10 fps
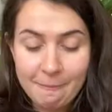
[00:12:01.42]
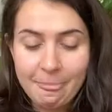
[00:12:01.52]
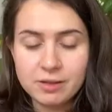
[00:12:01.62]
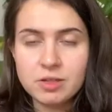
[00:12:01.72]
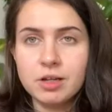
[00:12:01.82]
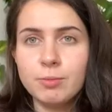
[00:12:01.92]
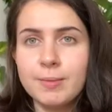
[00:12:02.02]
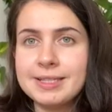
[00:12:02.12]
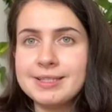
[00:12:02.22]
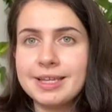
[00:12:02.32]
So in
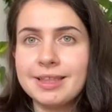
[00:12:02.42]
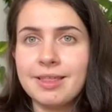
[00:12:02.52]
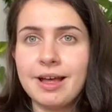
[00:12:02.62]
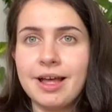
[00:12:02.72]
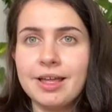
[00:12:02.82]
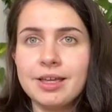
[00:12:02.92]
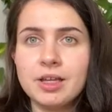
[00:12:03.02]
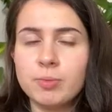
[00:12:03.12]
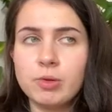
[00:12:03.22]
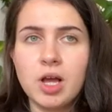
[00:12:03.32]
moments like that,
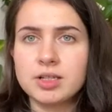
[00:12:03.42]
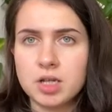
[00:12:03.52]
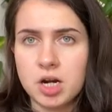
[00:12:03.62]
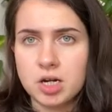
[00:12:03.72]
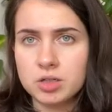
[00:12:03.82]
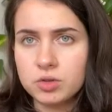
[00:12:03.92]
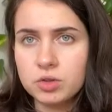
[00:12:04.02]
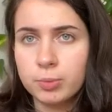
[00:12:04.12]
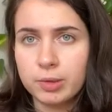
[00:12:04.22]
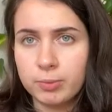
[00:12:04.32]
earplugs are
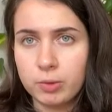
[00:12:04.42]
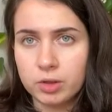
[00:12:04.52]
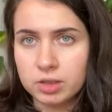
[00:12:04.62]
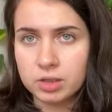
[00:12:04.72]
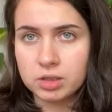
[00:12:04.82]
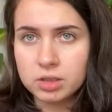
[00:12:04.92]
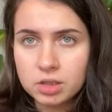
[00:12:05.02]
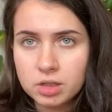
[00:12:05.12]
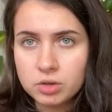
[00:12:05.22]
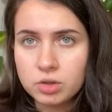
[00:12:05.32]
super important
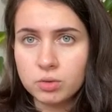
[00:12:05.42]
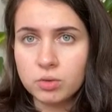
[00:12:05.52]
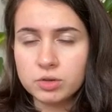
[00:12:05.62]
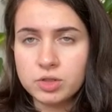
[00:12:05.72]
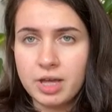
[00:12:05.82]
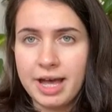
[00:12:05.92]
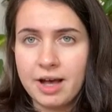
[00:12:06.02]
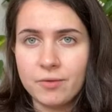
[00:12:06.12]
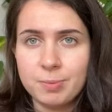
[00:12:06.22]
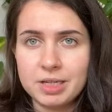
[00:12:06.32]
tool to
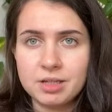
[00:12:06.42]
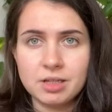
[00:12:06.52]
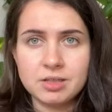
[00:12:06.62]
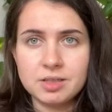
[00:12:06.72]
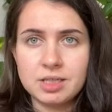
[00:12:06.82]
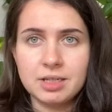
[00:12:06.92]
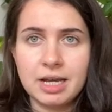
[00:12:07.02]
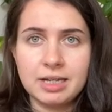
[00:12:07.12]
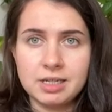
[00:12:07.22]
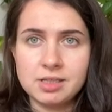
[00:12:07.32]
have, because
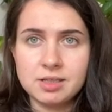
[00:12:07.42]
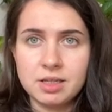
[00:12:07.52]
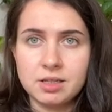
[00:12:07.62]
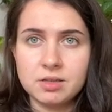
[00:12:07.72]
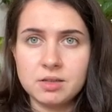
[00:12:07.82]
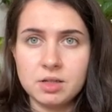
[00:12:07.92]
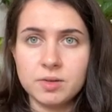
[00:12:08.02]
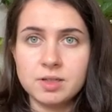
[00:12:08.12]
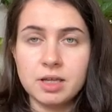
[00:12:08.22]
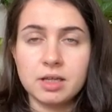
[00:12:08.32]
tinnitus is
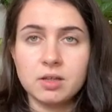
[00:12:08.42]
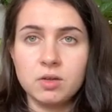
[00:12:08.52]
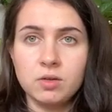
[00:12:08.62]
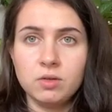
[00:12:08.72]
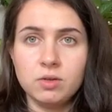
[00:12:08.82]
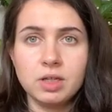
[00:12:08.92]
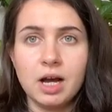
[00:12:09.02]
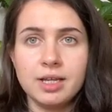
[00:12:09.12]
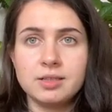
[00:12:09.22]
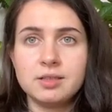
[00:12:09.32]
serious. Like, you
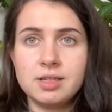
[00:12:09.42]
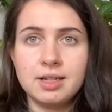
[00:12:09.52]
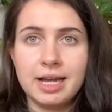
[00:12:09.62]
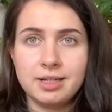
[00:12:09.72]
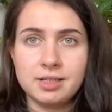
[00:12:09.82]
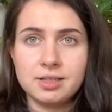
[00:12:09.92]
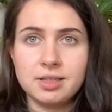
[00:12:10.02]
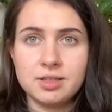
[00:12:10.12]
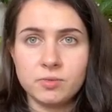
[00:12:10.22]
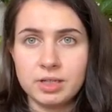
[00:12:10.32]
guys, tinnitus
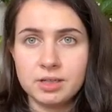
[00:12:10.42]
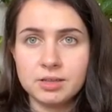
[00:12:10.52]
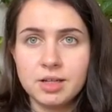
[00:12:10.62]
is real.